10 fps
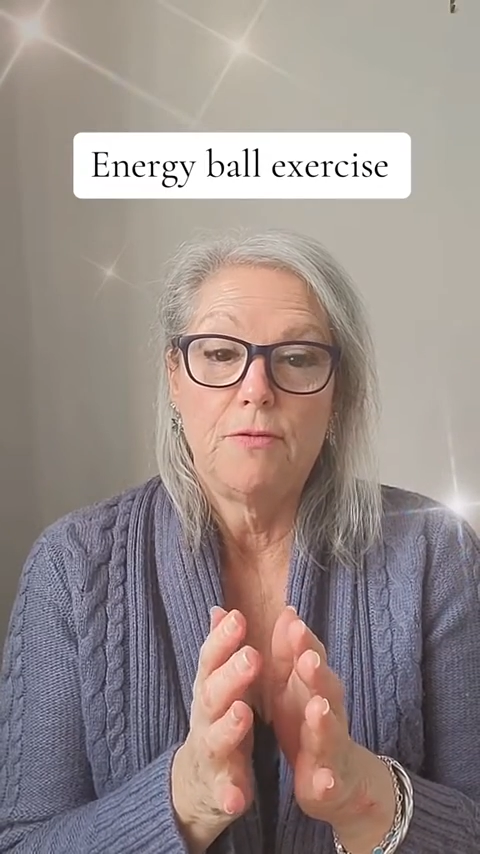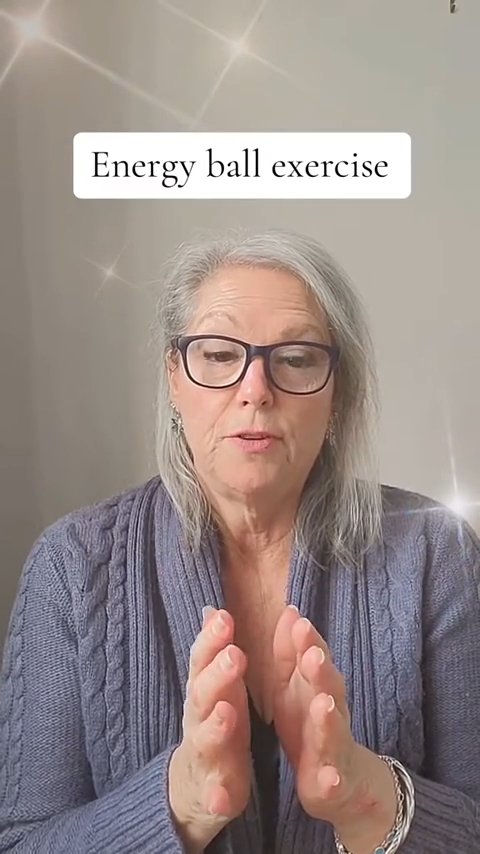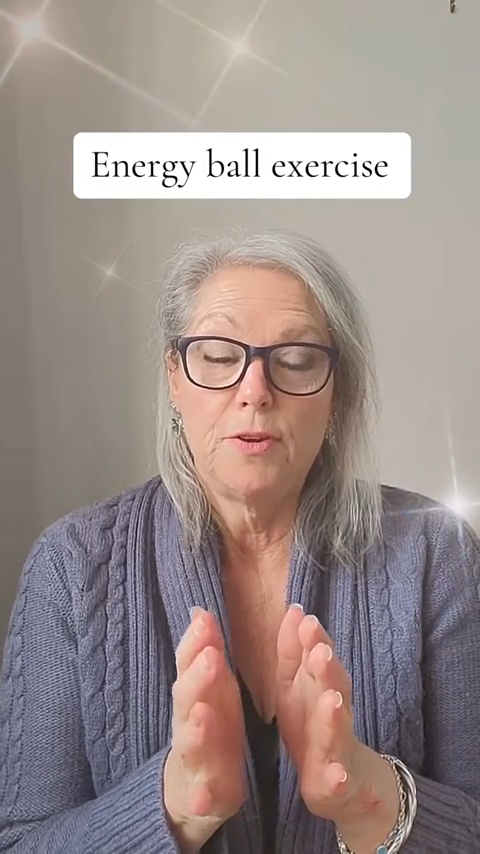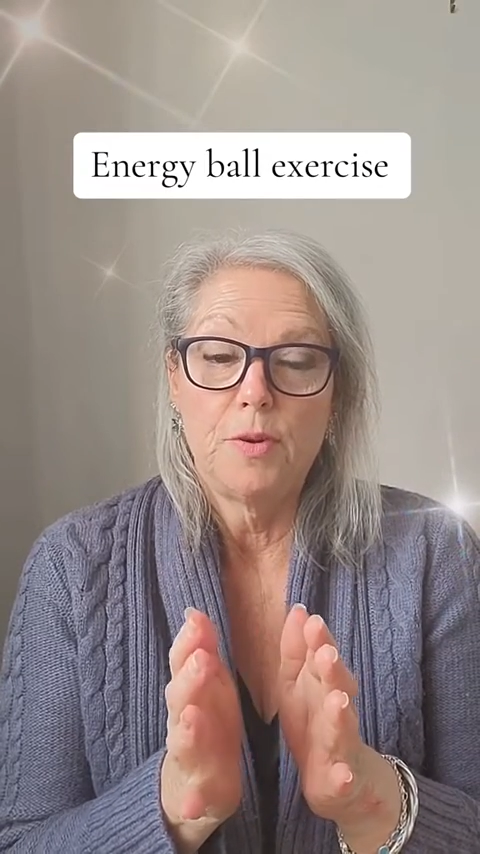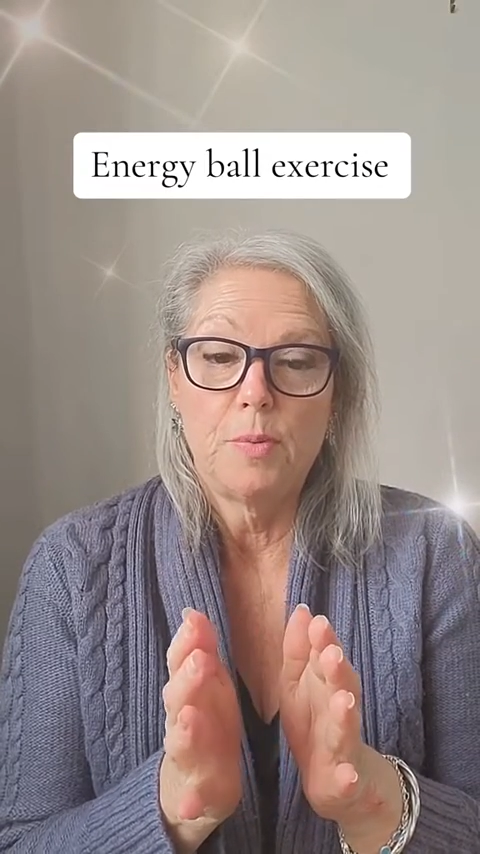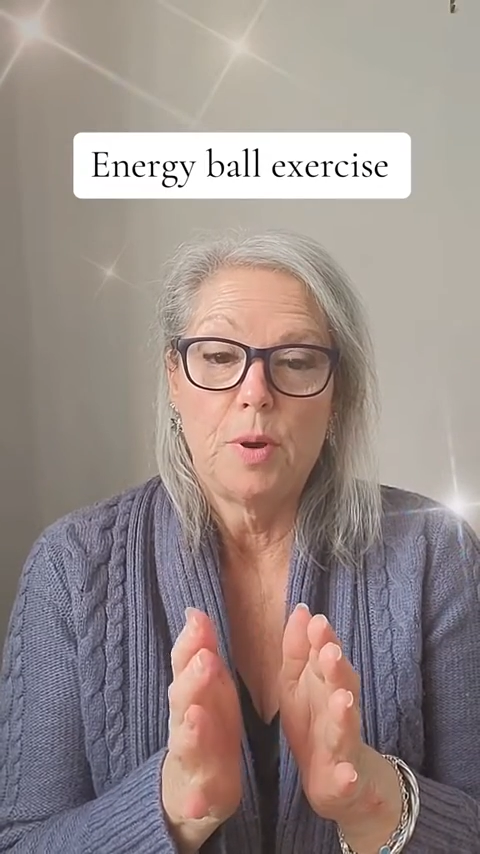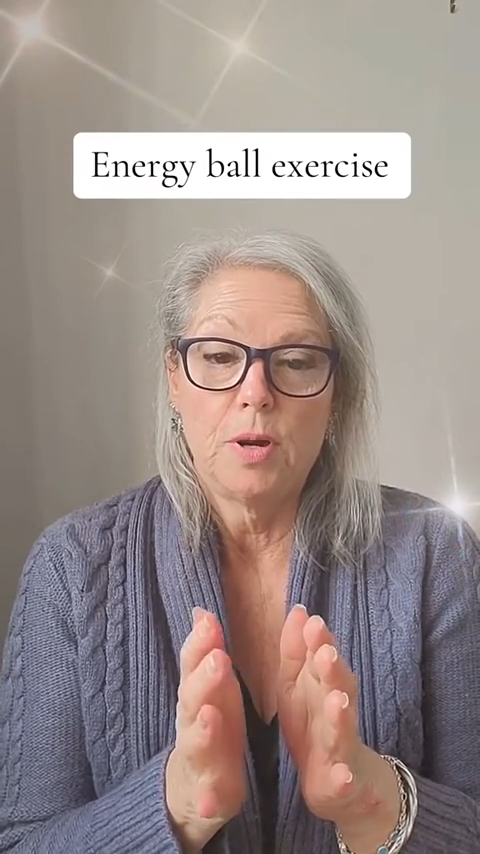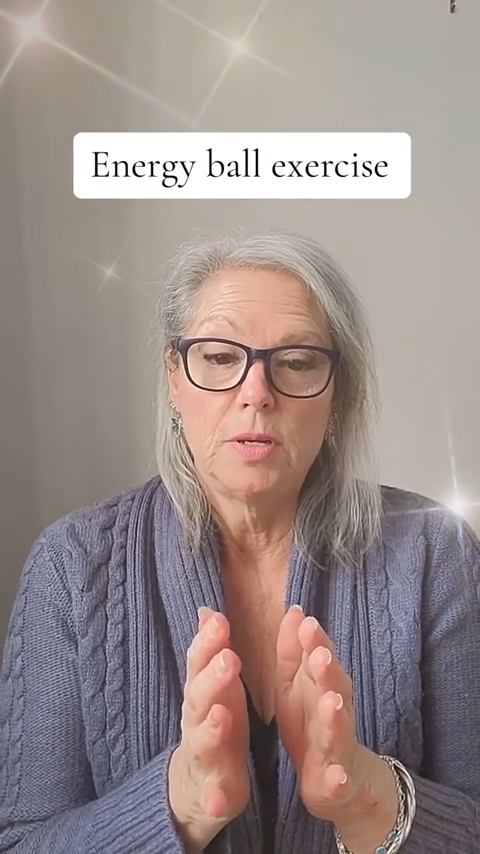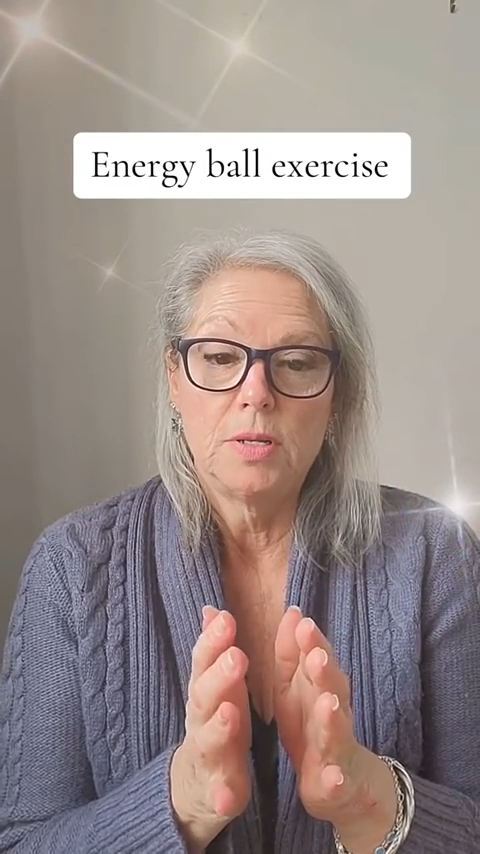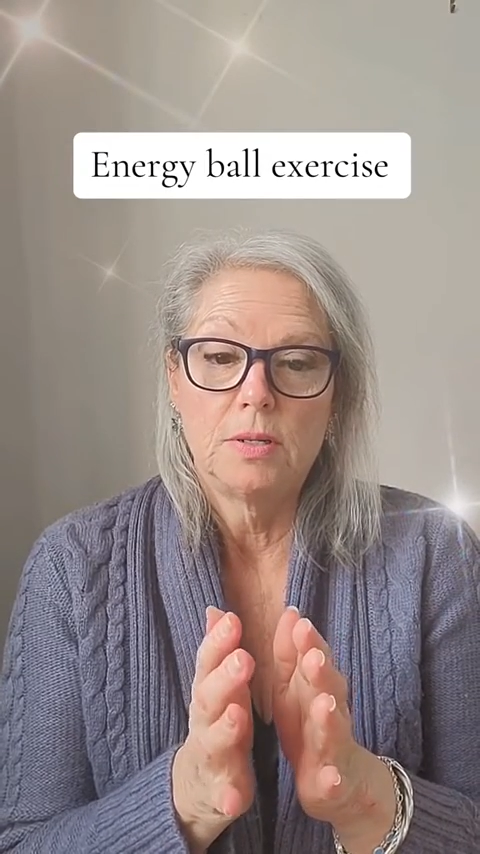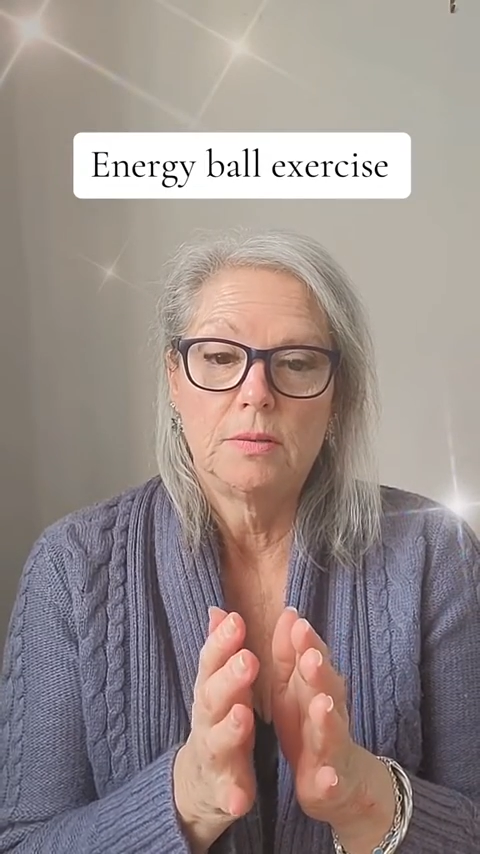further apart.